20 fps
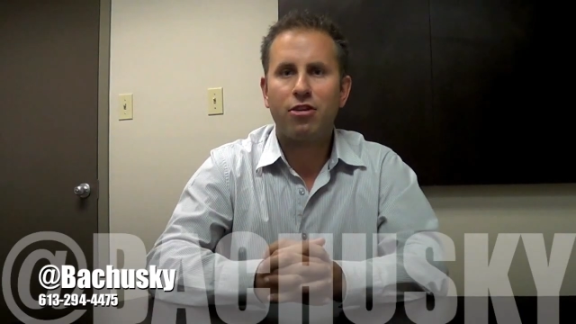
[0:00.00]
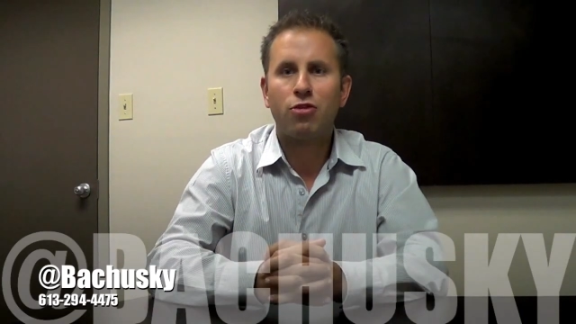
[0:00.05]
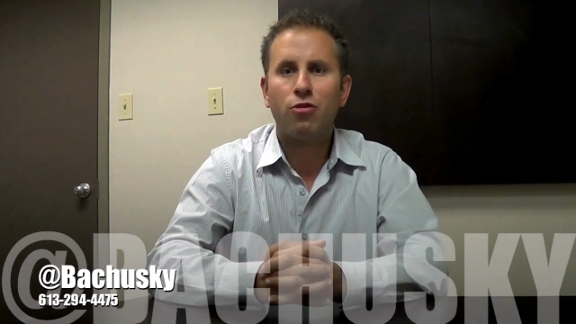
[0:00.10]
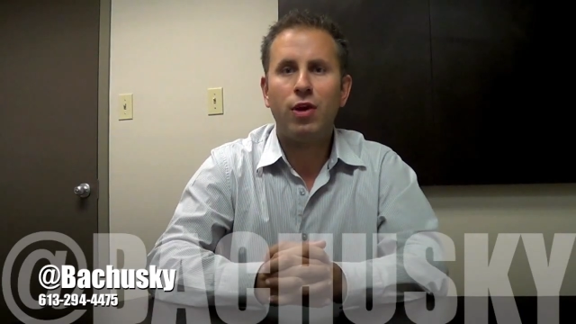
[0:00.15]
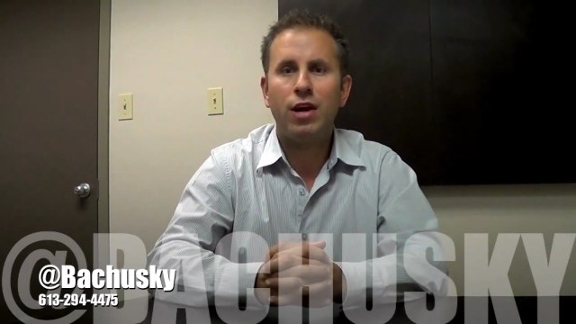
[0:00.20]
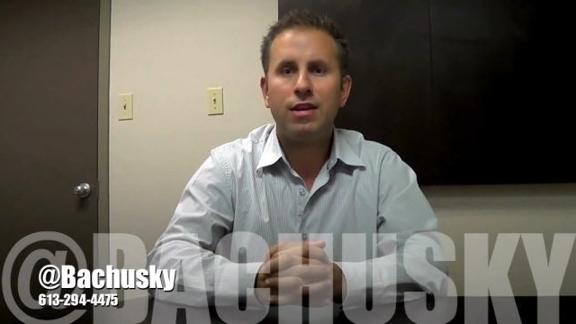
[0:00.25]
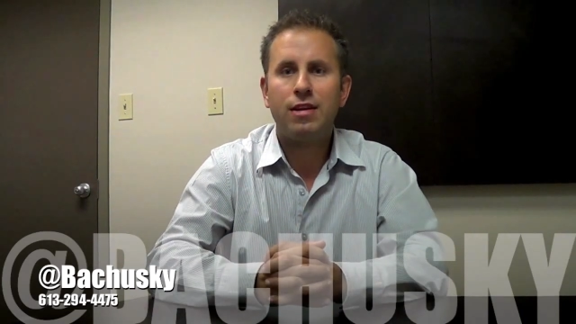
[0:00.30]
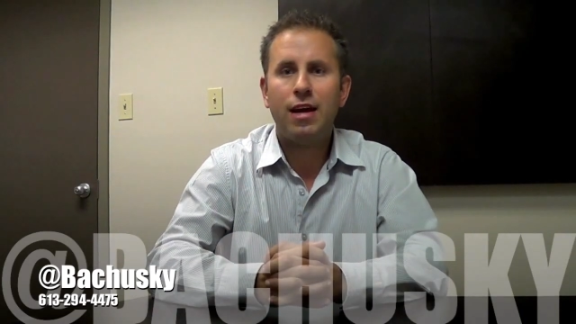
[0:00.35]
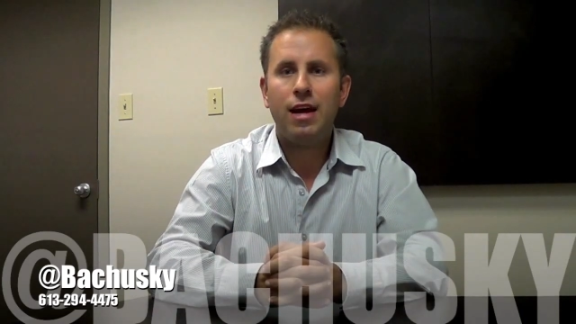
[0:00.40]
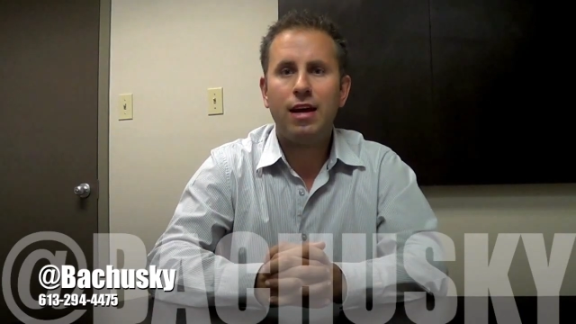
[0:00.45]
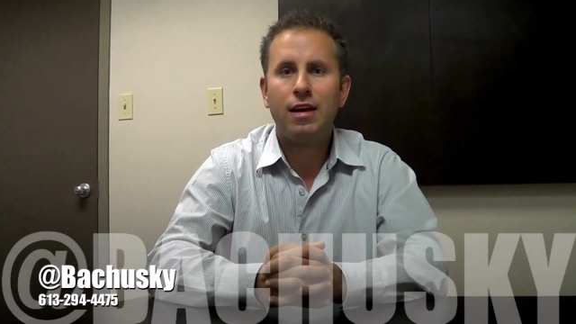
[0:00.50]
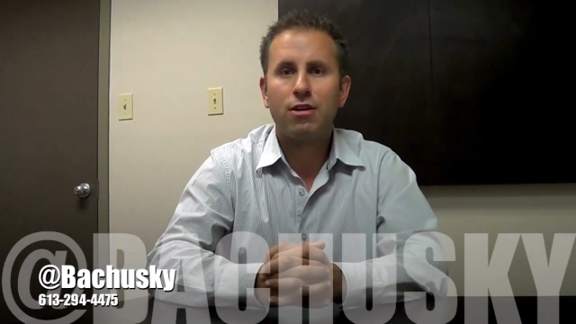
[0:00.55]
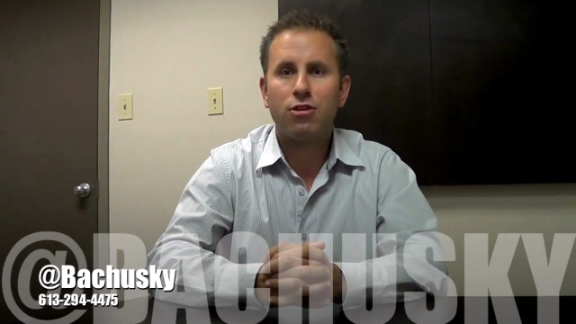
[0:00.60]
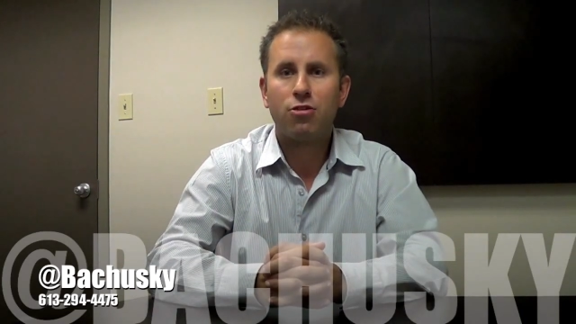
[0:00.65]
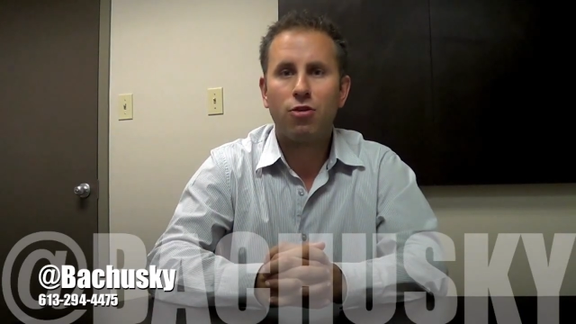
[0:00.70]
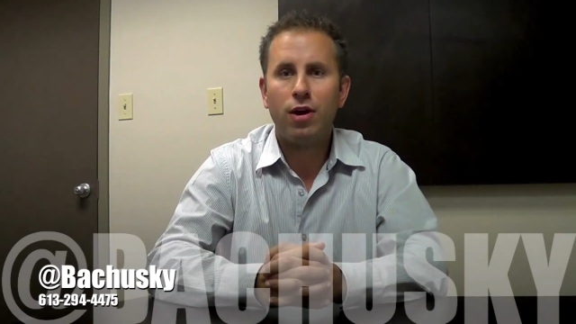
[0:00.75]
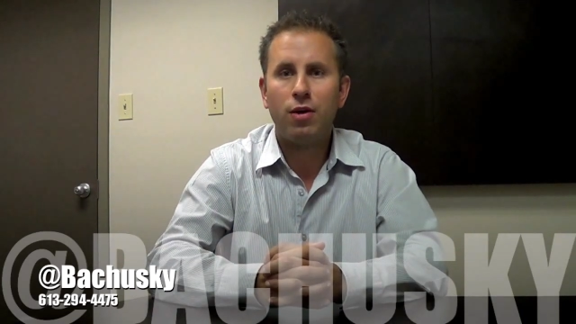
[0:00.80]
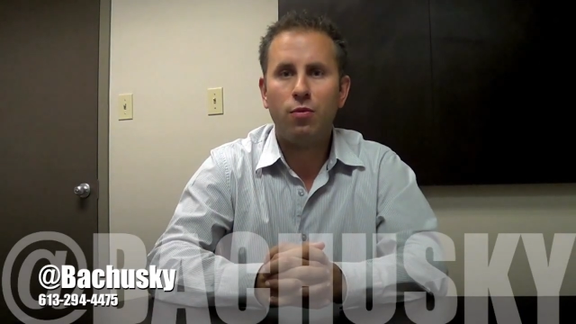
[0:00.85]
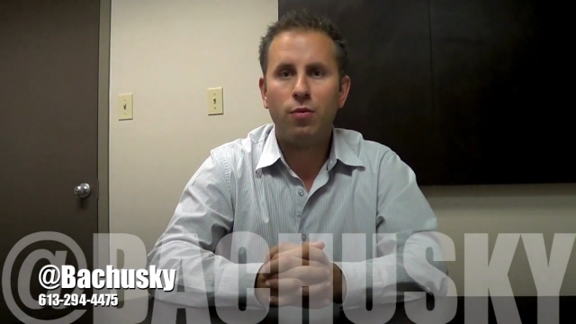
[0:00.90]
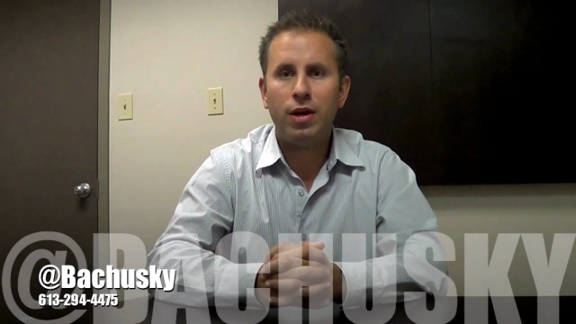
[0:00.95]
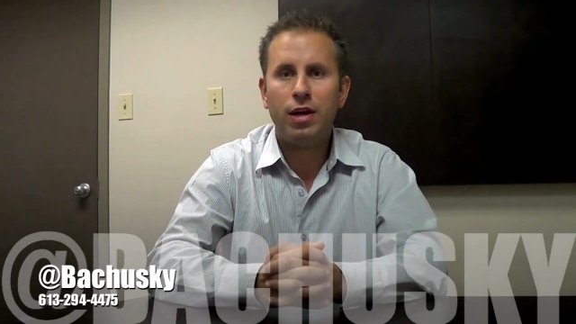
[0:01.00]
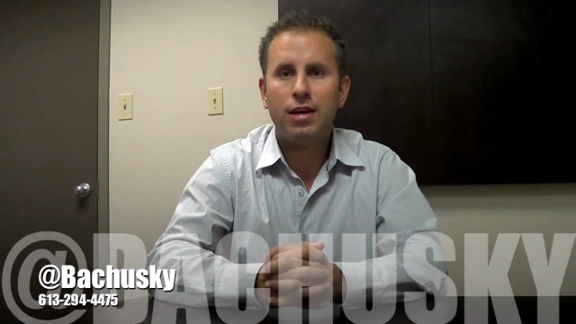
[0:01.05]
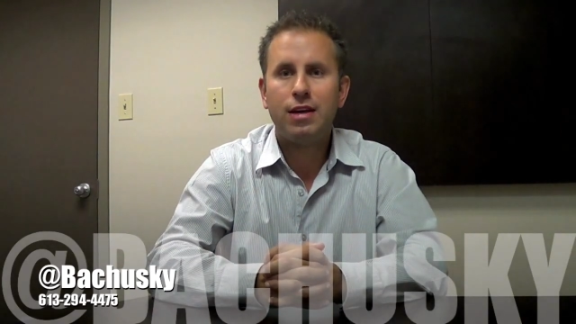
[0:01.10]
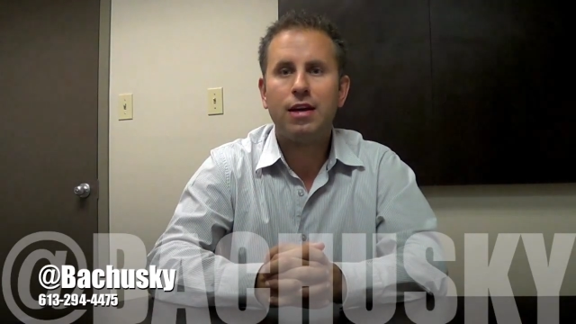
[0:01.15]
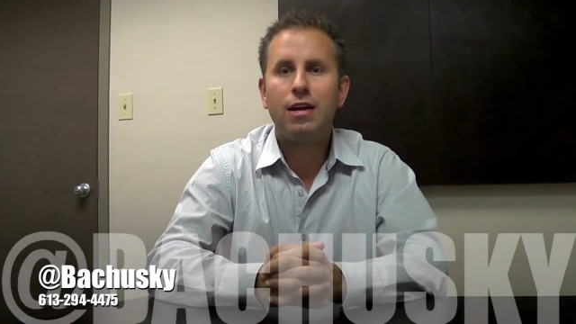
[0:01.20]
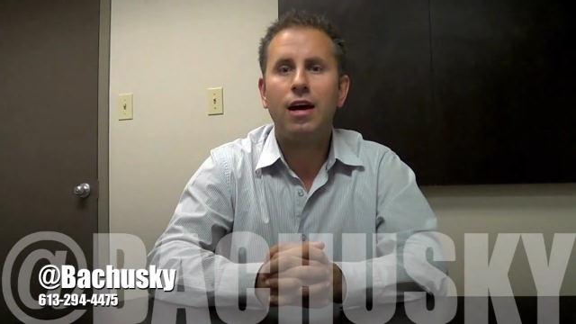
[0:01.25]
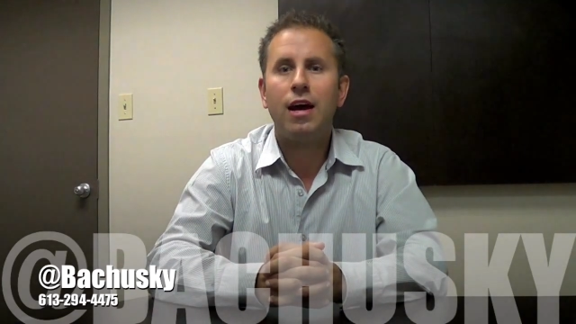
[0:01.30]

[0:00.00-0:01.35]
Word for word: a great day and great week,